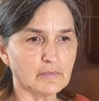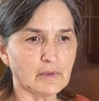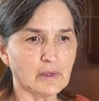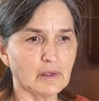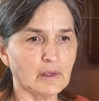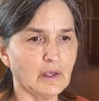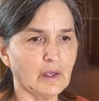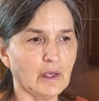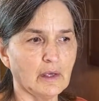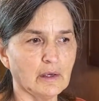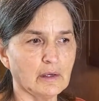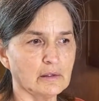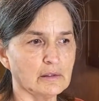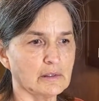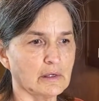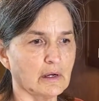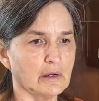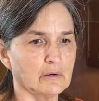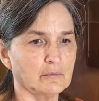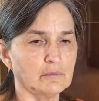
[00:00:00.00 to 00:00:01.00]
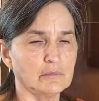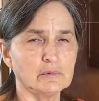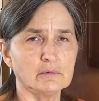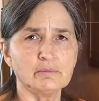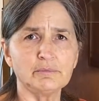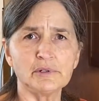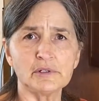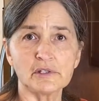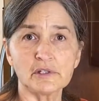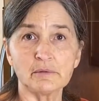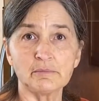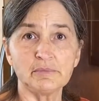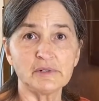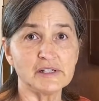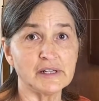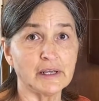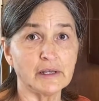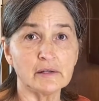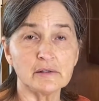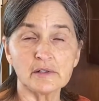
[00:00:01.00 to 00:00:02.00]
and put some
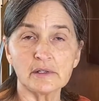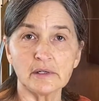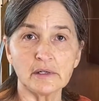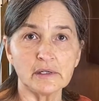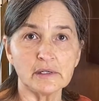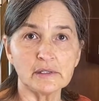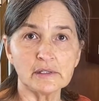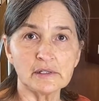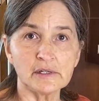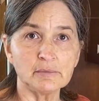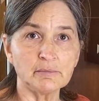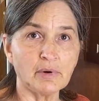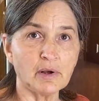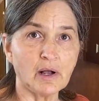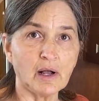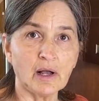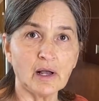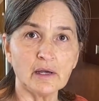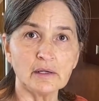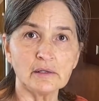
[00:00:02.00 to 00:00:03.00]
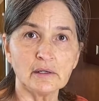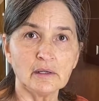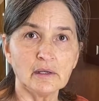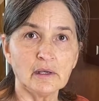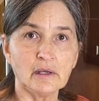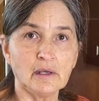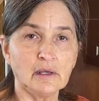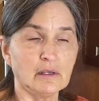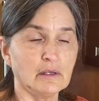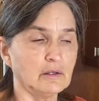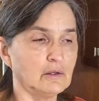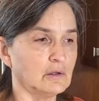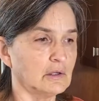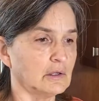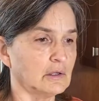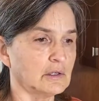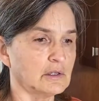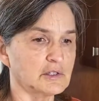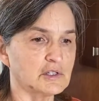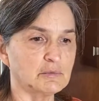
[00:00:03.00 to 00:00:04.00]
potatoes in an Instant Pot. You can
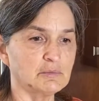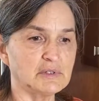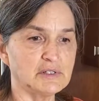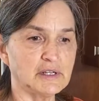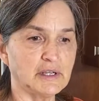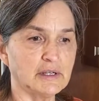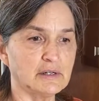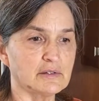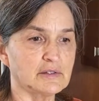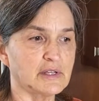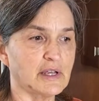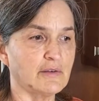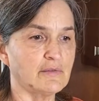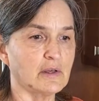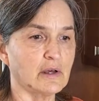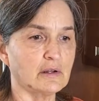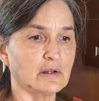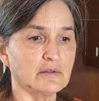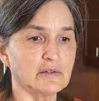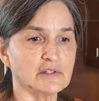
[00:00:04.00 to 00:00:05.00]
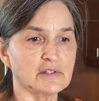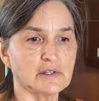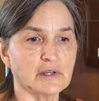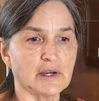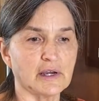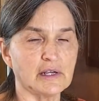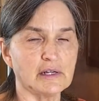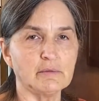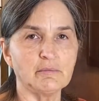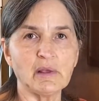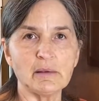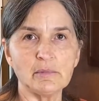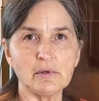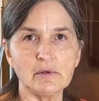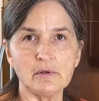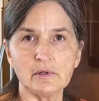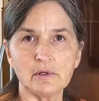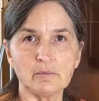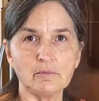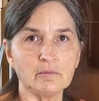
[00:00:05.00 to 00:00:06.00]
cook some potatoes, have that on the side. Maybe you
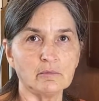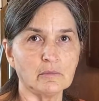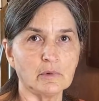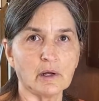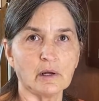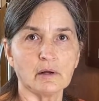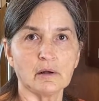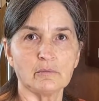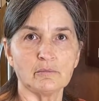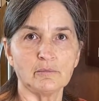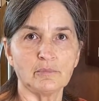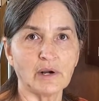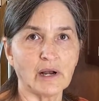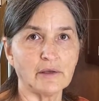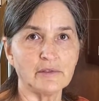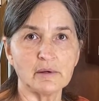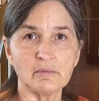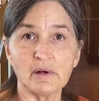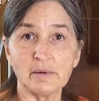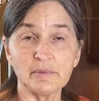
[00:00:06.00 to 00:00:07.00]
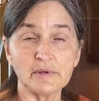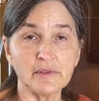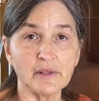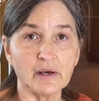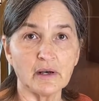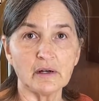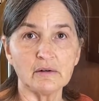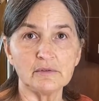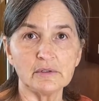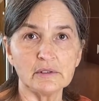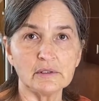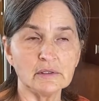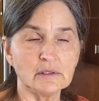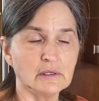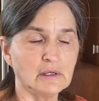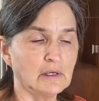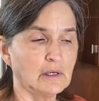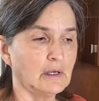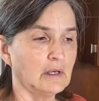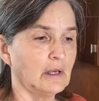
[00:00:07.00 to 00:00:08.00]
can brown them up in the oven.
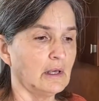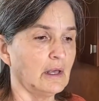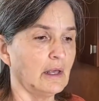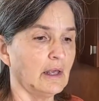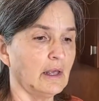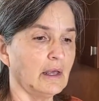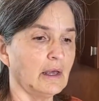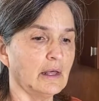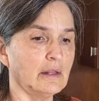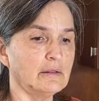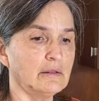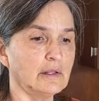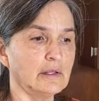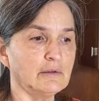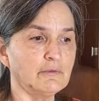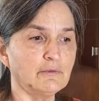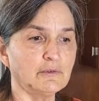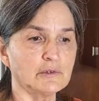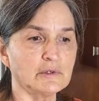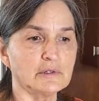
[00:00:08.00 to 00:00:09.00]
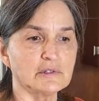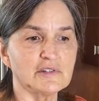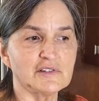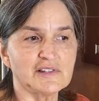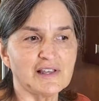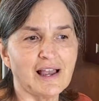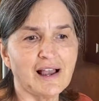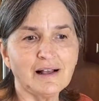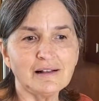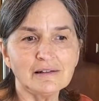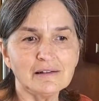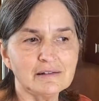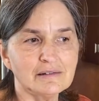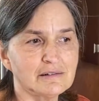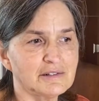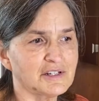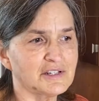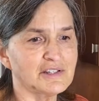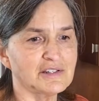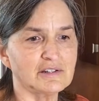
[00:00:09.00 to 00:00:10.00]
And then for salad,
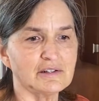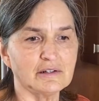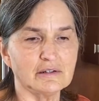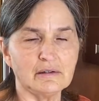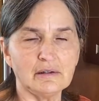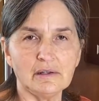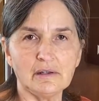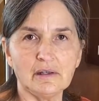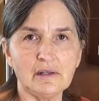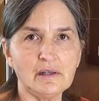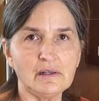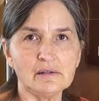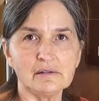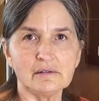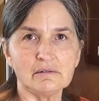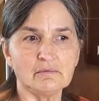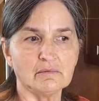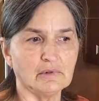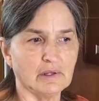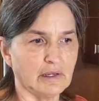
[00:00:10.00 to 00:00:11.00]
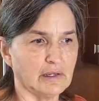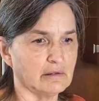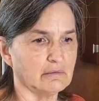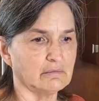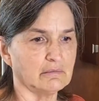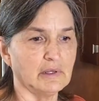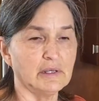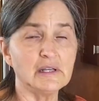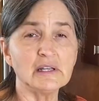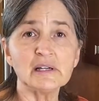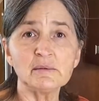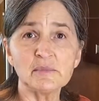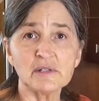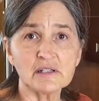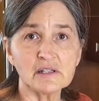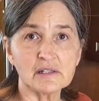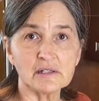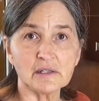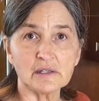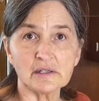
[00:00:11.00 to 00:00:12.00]
just eat like jicama
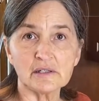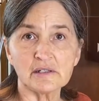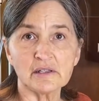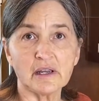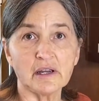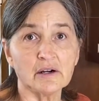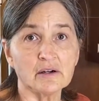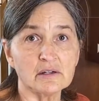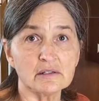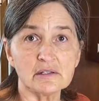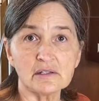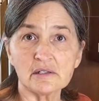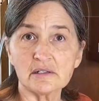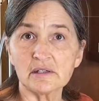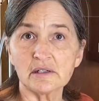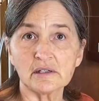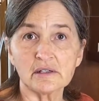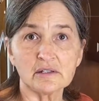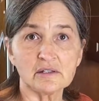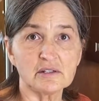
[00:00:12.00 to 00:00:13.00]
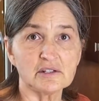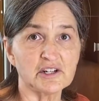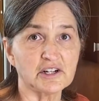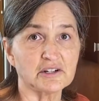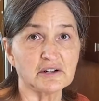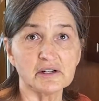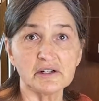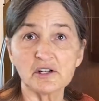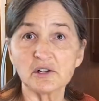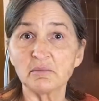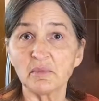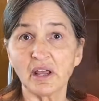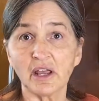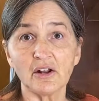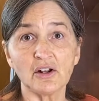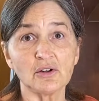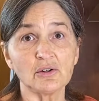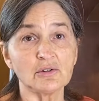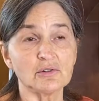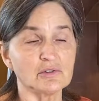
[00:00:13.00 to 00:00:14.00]
sticks, carrot sticks, cherry
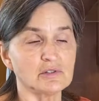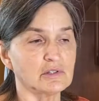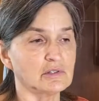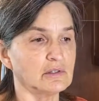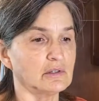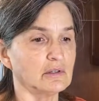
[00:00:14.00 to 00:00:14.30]
tomatoes,